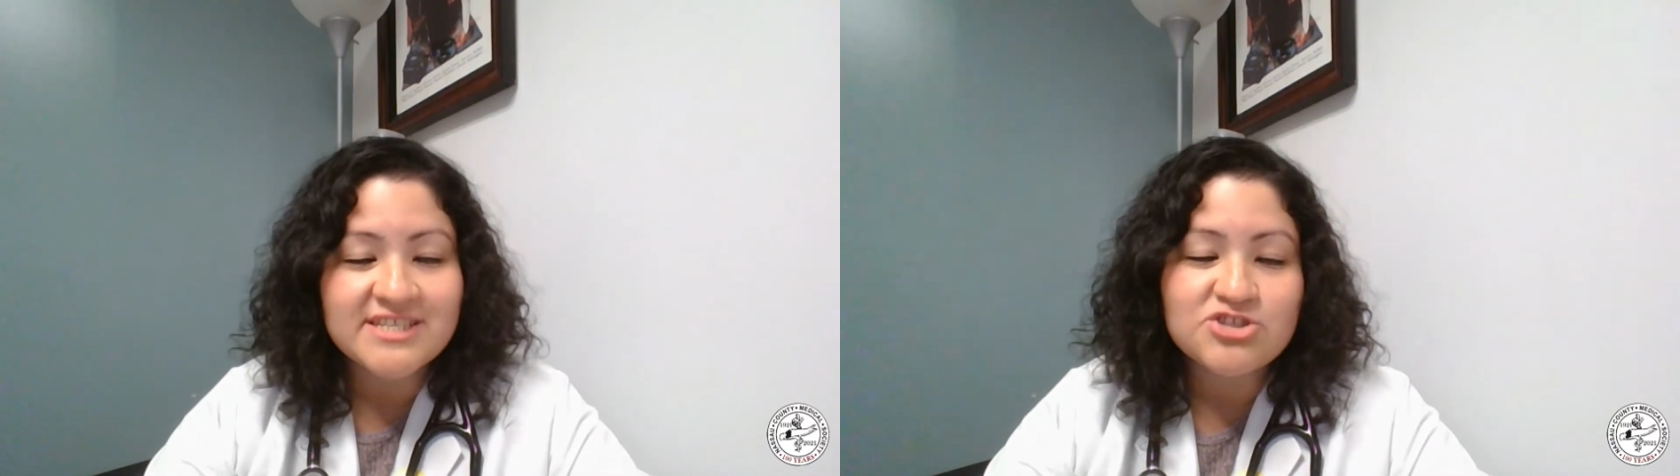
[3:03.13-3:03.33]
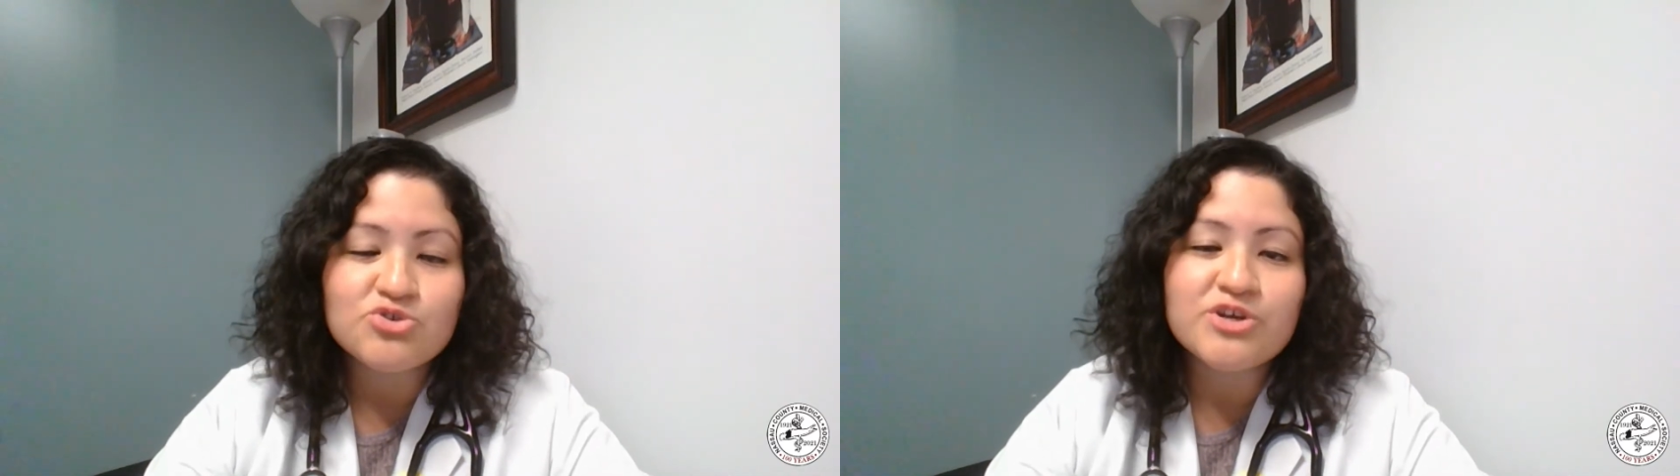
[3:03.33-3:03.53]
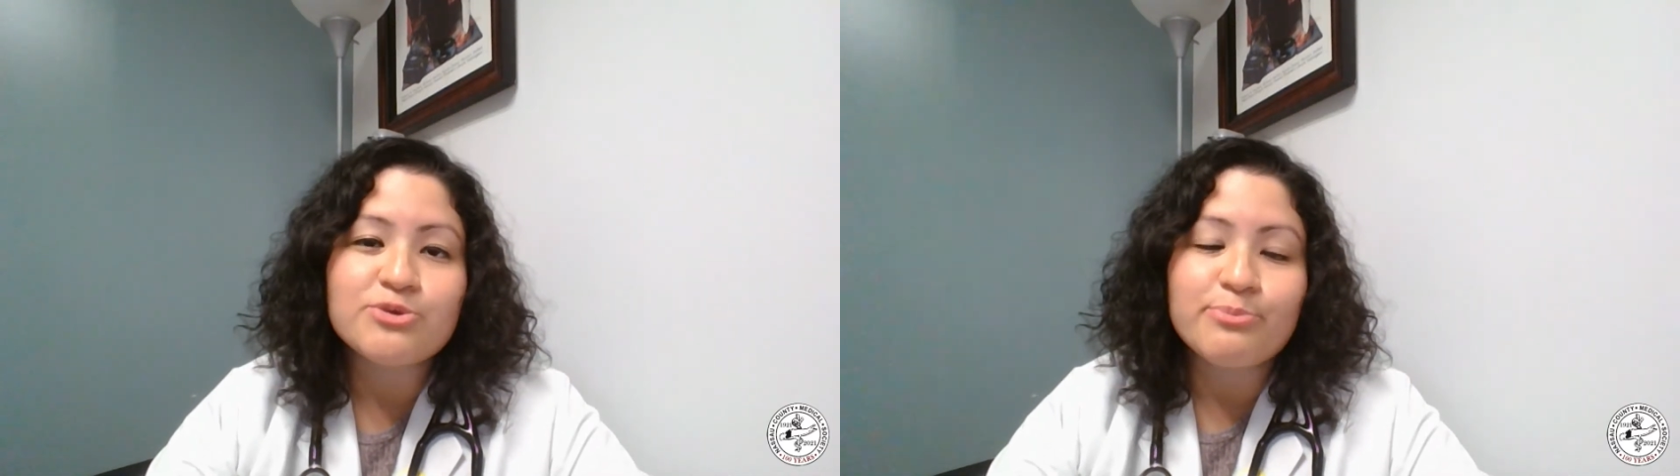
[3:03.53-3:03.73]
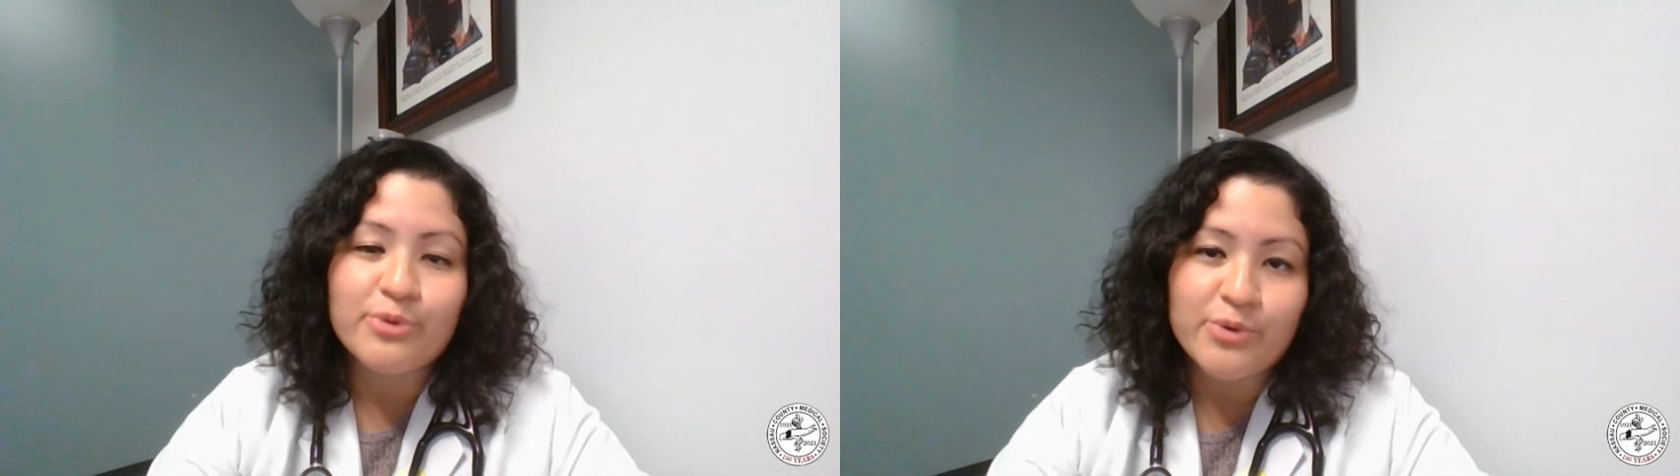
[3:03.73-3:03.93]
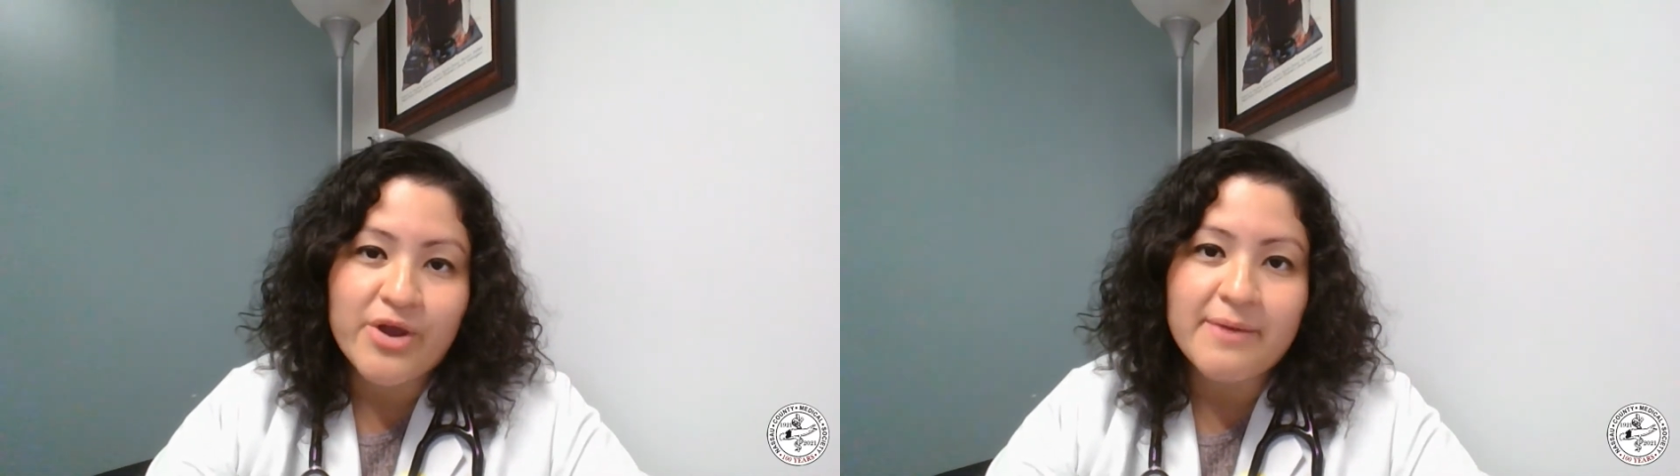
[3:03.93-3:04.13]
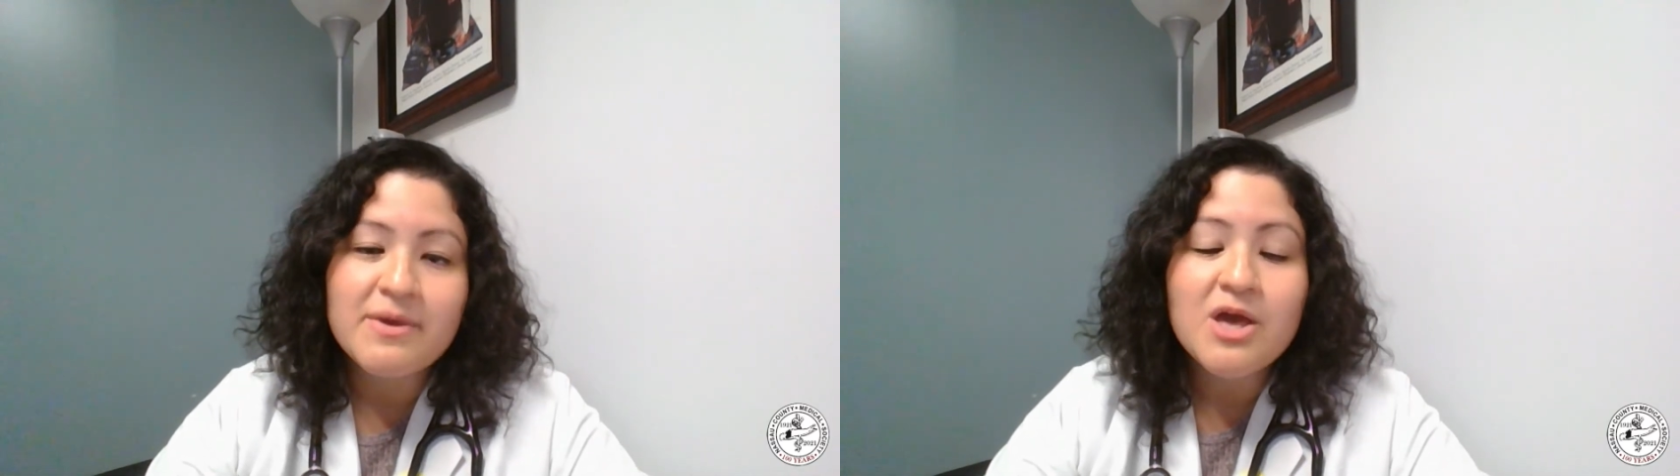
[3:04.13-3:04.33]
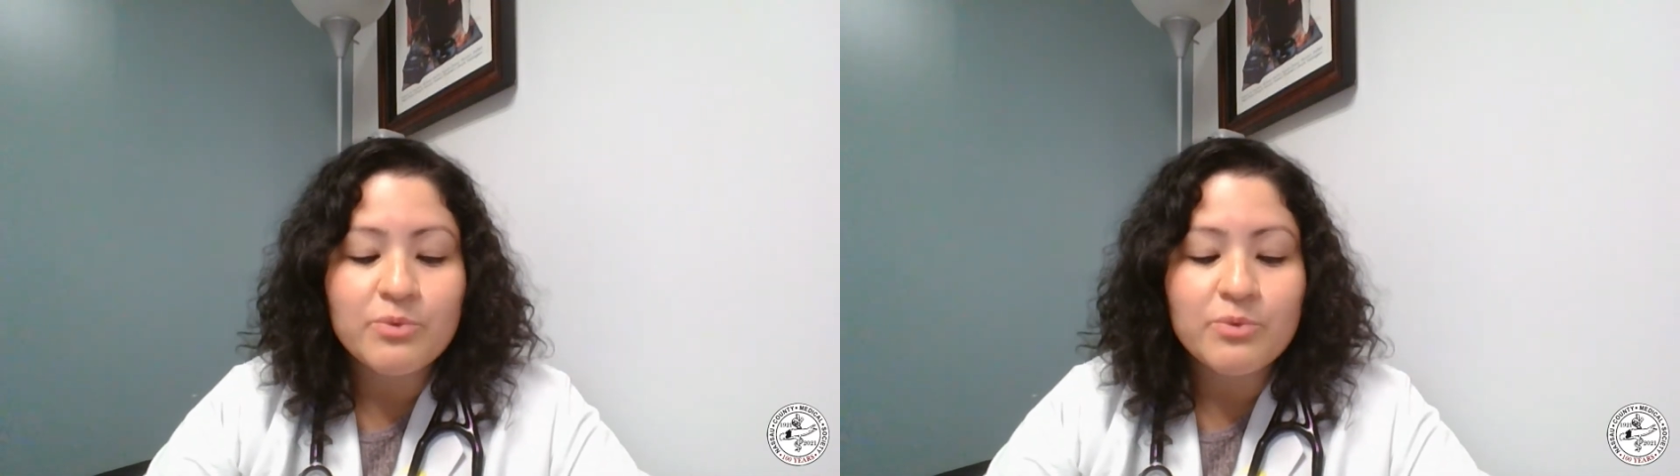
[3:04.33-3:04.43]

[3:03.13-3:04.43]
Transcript: they joined the program,